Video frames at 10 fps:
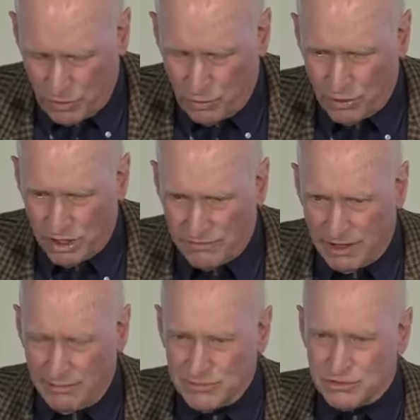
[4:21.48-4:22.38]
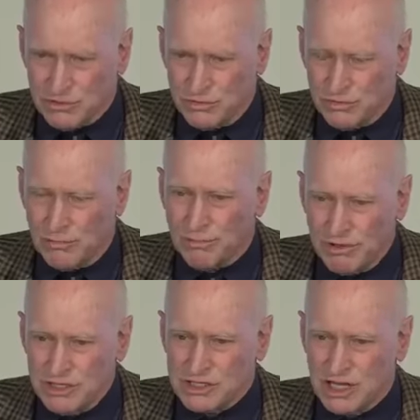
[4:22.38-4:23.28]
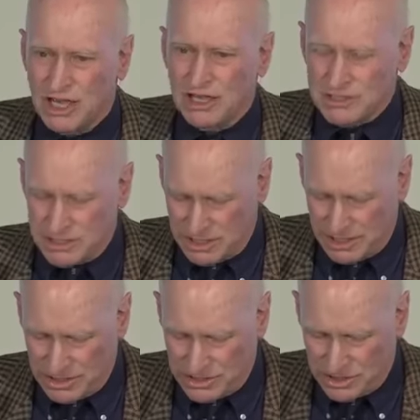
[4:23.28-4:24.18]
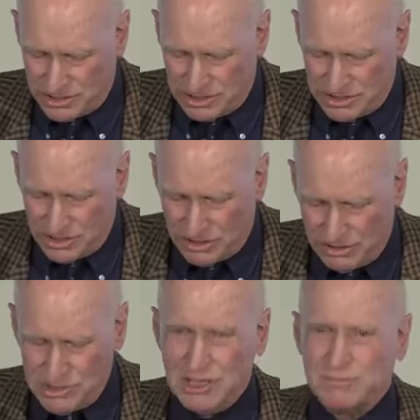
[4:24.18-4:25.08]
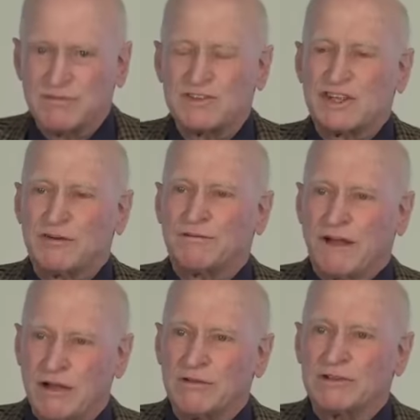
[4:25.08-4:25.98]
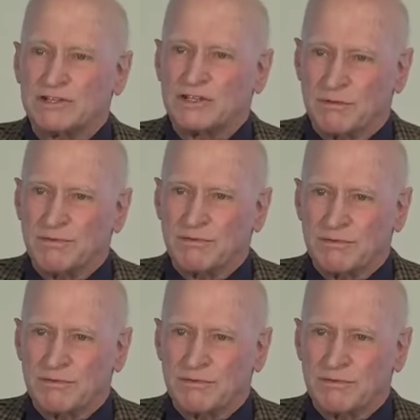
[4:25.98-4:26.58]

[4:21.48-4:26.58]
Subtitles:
What I've come to appreciate is that the concept of self-ownership,